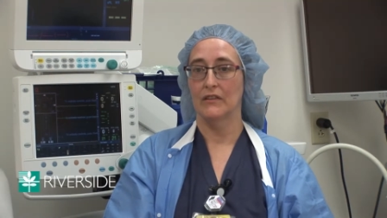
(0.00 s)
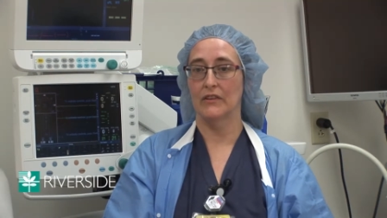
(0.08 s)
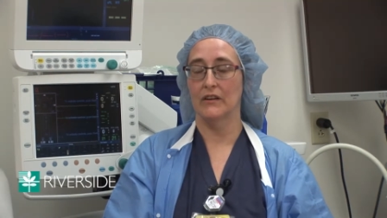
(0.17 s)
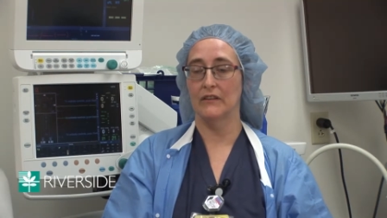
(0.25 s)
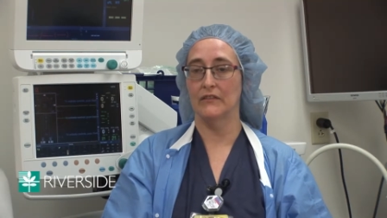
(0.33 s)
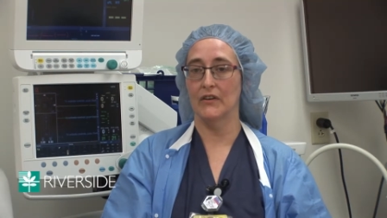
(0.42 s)

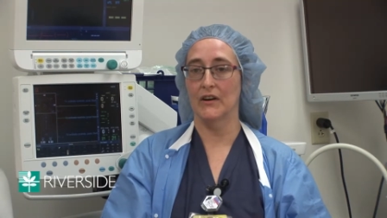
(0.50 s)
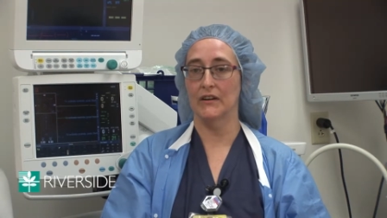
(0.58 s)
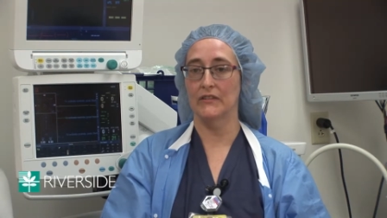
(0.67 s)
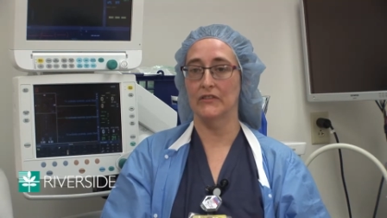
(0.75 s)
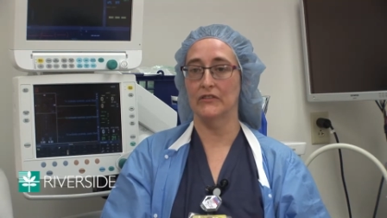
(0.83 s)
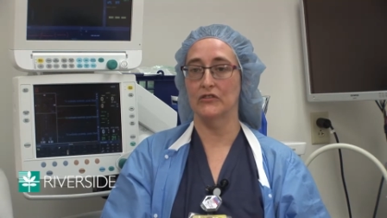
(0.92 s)
the
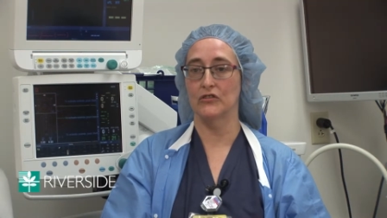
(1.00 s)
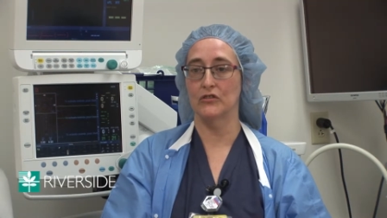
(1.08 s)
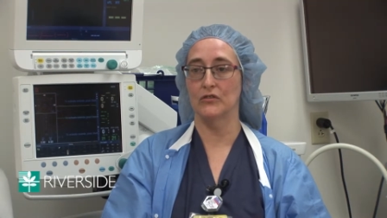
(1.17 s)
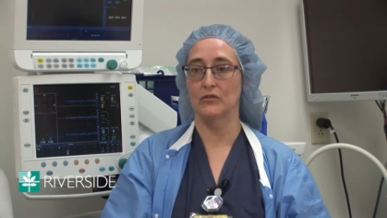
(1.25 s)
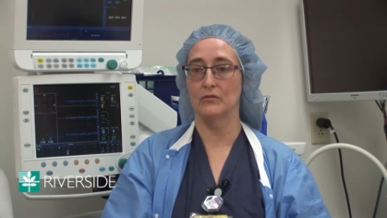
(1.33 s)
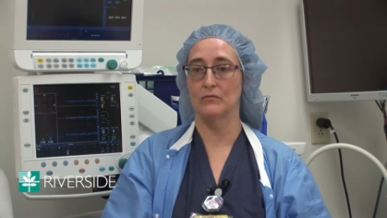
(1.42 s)
advice
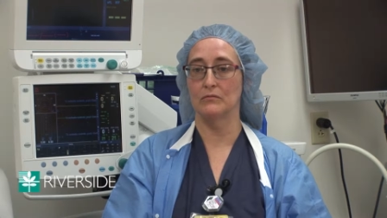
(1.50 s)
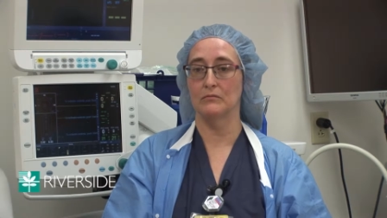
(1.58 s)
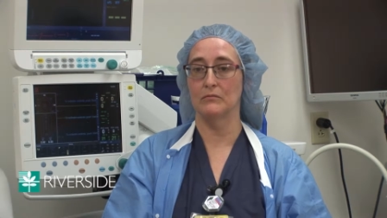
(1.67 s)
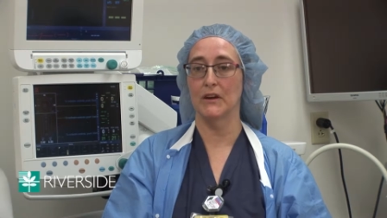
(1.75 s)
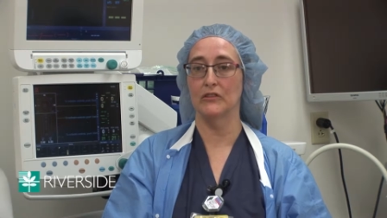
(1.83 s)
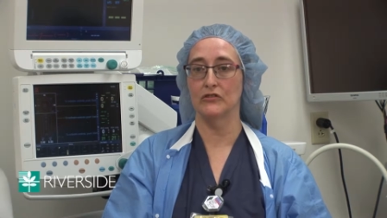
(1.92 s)
to
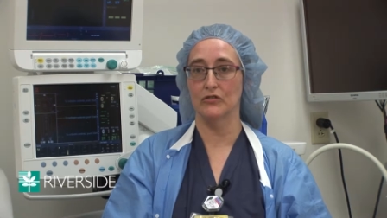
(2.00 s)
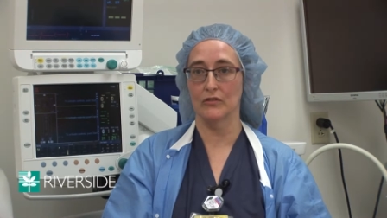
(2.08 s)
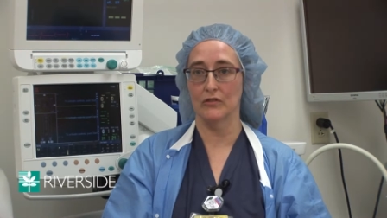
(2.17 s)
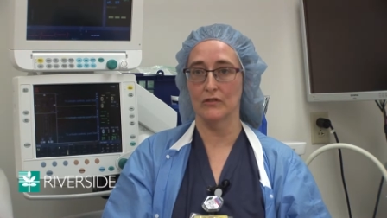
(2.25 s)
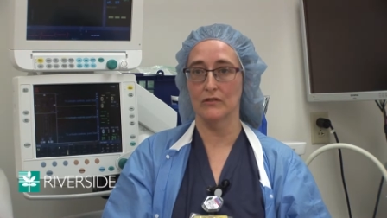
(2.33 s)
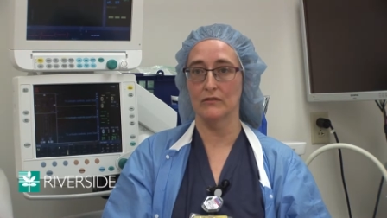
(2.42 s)
make
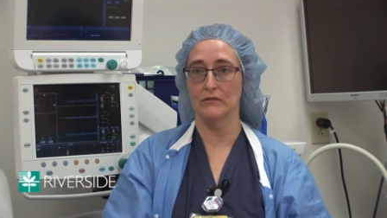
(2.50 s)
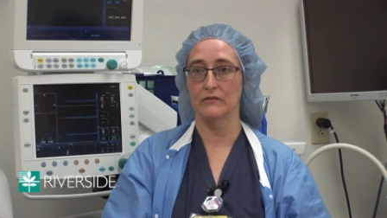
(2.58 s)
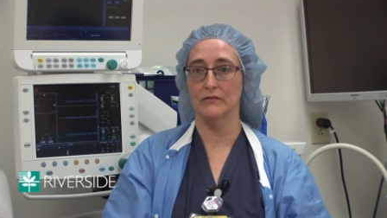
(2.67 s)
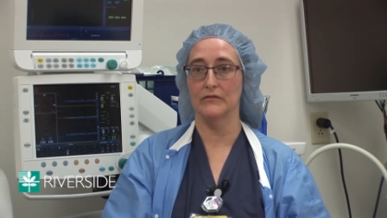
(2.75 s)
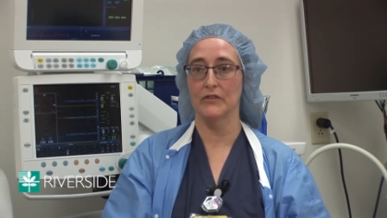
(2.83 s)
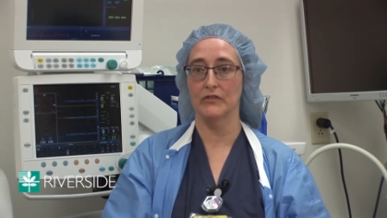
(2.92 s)
sure,
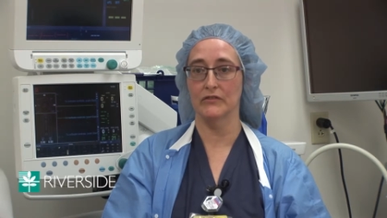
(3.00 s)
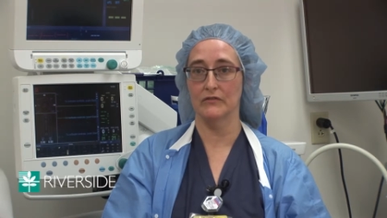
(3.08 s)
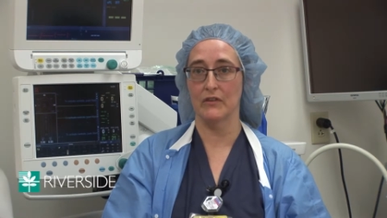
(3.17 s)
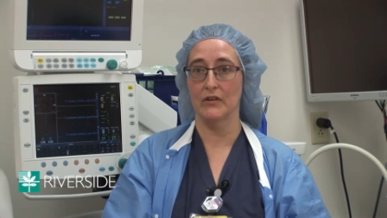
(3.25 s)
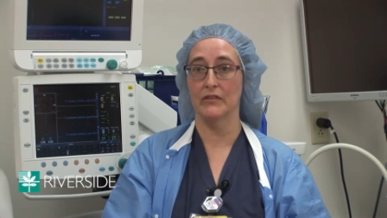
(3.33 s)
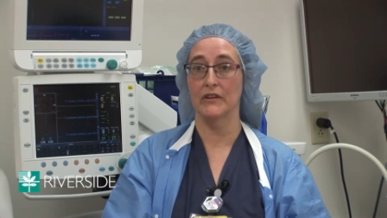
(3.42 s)
first
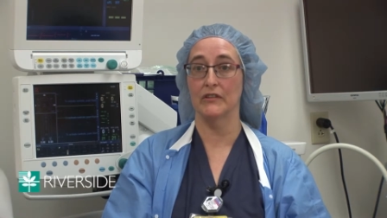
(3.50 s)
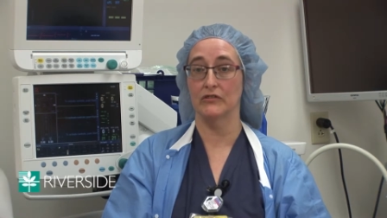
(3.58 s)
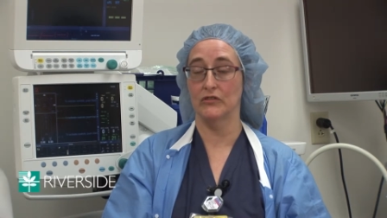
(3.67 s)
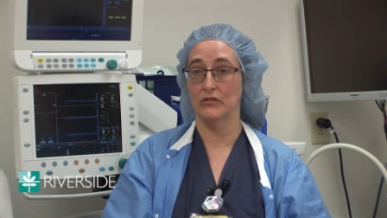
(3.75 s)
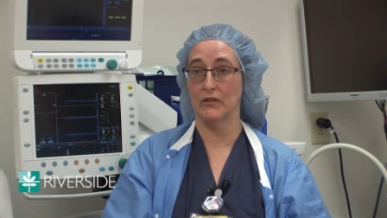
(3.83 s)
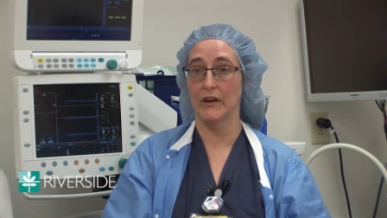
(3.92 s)
of all,
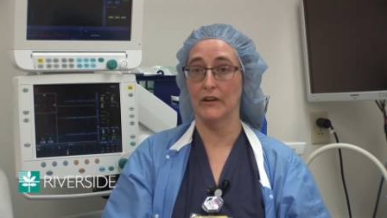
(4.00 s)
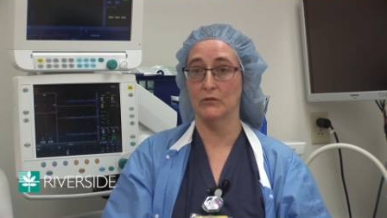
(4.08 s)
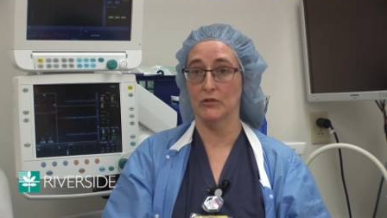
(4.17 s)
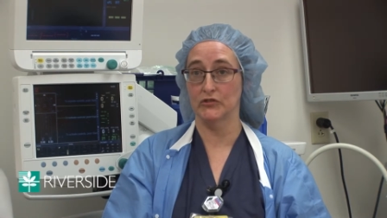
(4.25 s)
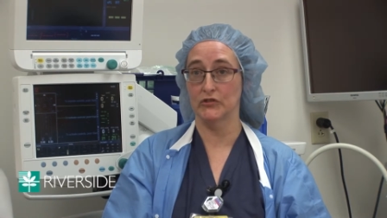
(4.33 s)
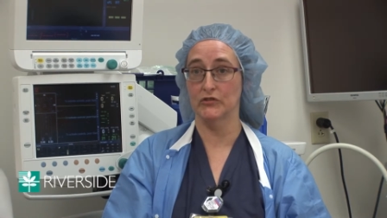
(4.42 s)
that you
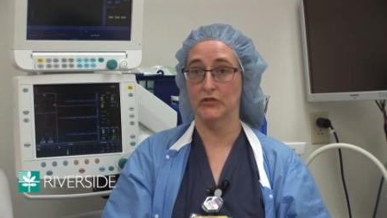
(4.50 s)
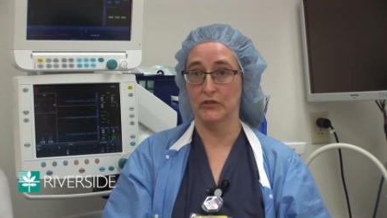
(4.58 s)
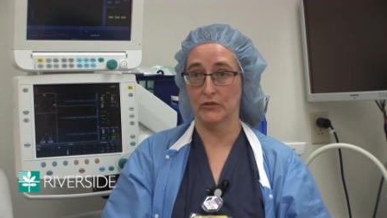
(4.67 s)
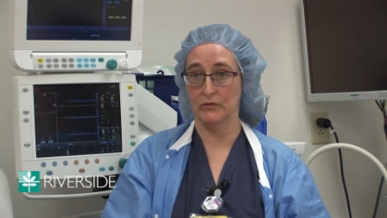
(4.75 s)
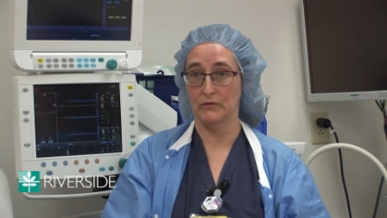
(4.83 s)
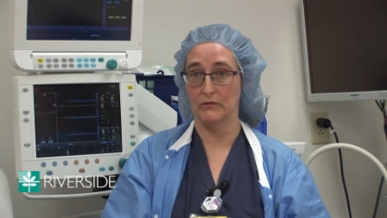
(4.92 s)
like what you
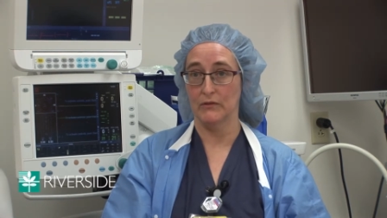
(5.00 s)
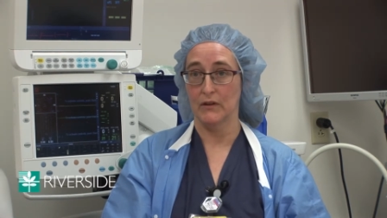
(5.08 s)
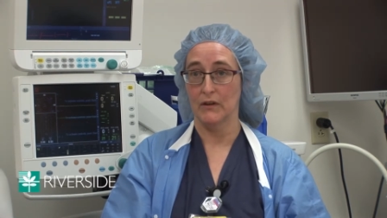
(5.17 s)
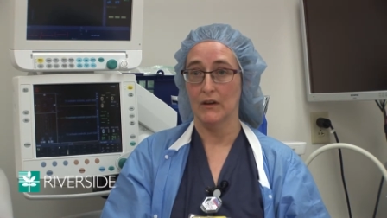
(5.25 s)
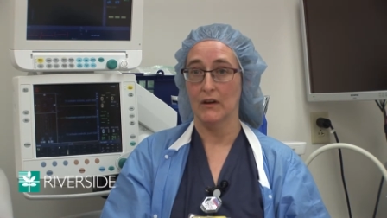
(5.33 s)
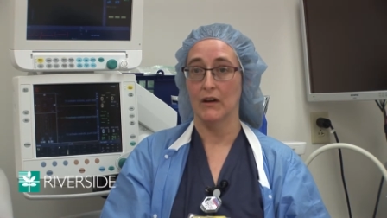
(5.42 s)
do.
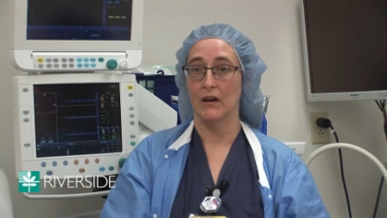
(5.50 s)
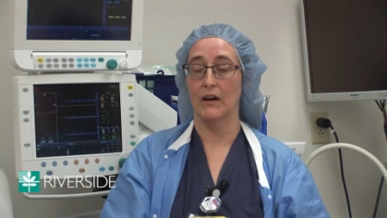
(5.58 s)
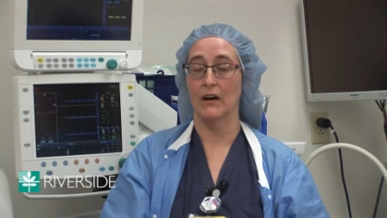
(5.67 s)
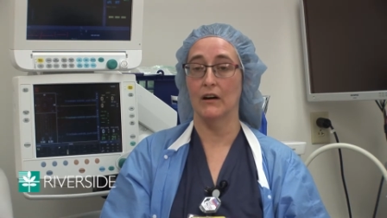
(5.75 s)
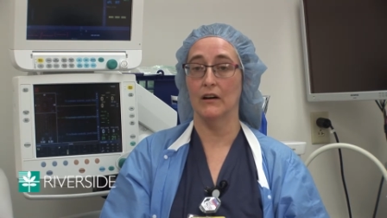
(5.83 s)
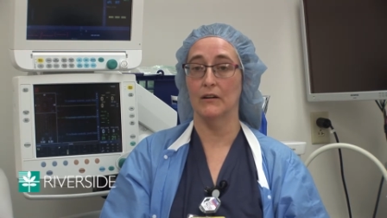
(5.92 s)

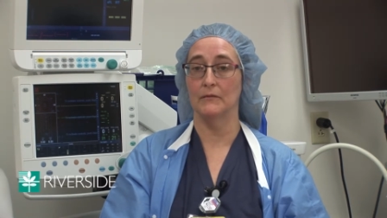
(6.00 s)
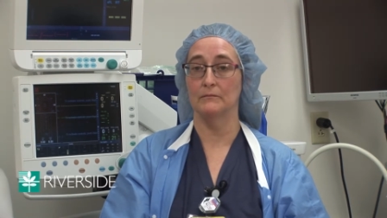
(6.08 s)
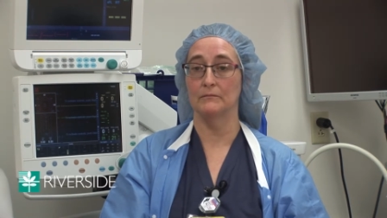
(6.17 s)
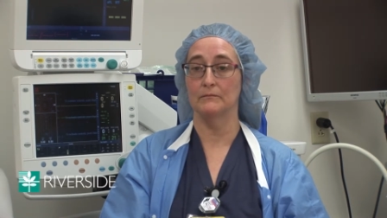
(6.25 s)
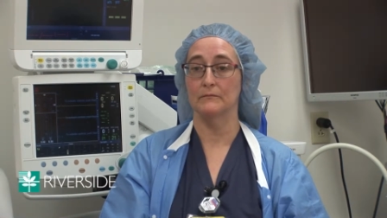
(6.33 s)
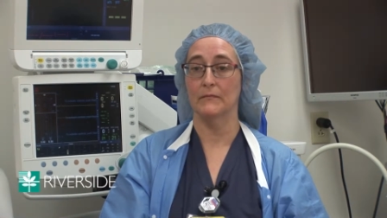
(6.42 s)
Um,